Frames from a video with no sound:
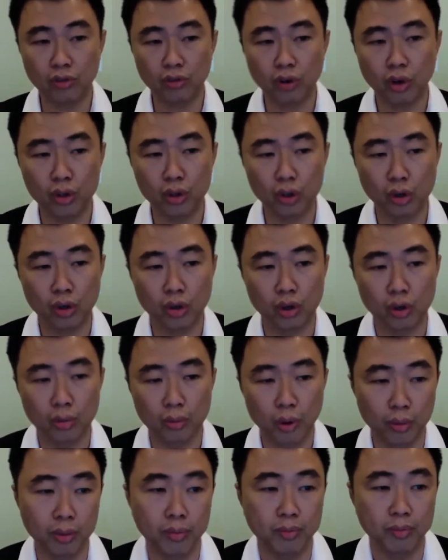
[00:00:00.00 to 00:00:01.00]
all your
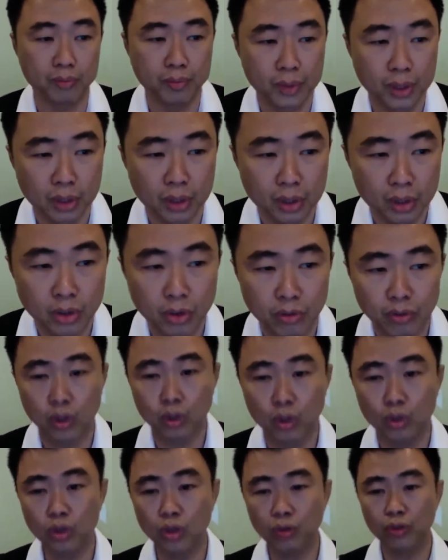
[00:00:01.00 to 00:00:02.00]
problem. So for
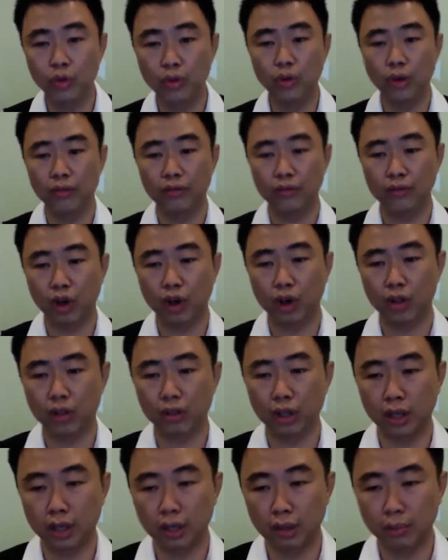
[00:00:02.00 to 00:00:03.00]
those of you who have
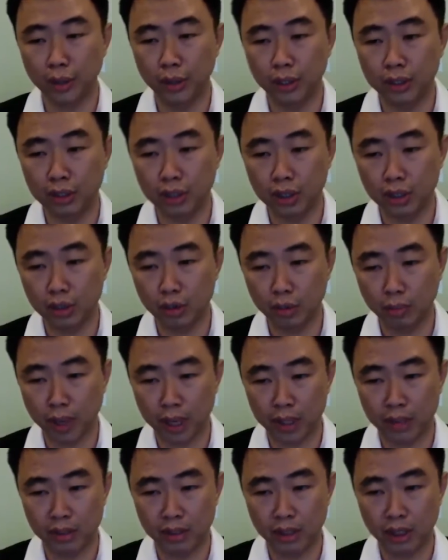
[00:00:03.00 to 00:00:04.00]
not printed your
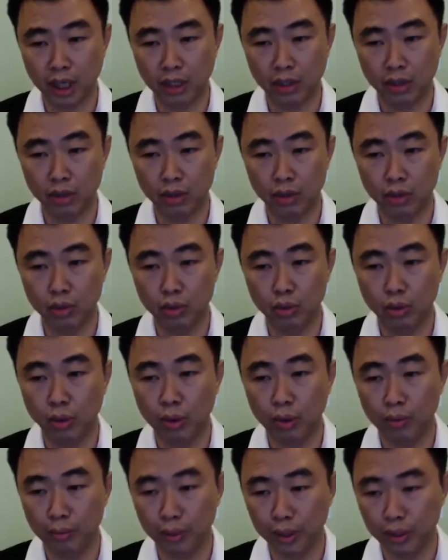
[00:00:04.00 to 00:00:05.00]
BaZi chart, do go
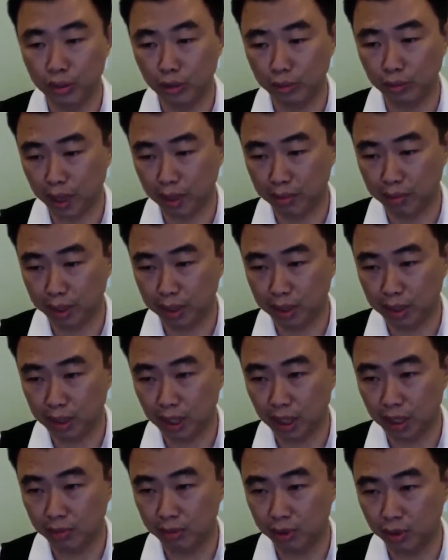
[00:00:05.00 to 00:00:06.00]
and print your BaZi
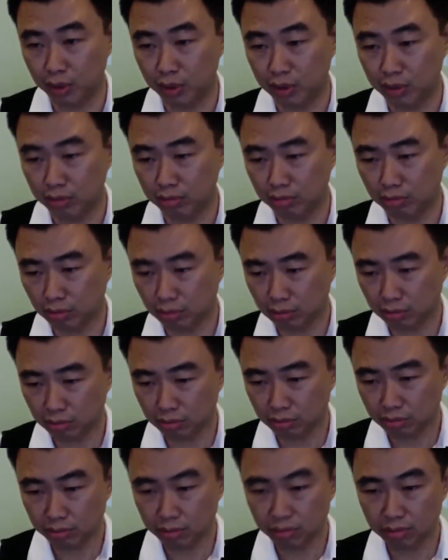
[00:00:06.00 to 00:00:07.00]
chart. Let me just
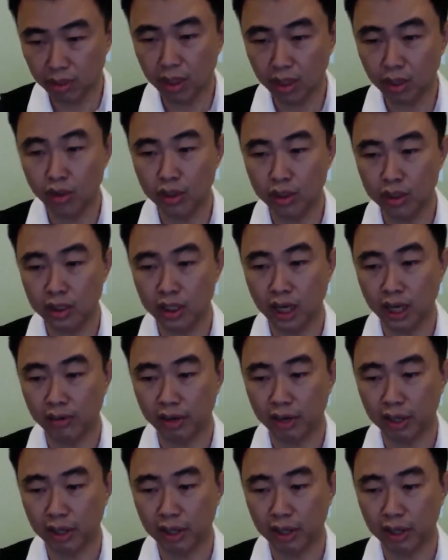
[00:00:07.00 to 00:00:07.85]
turn on the slide, right,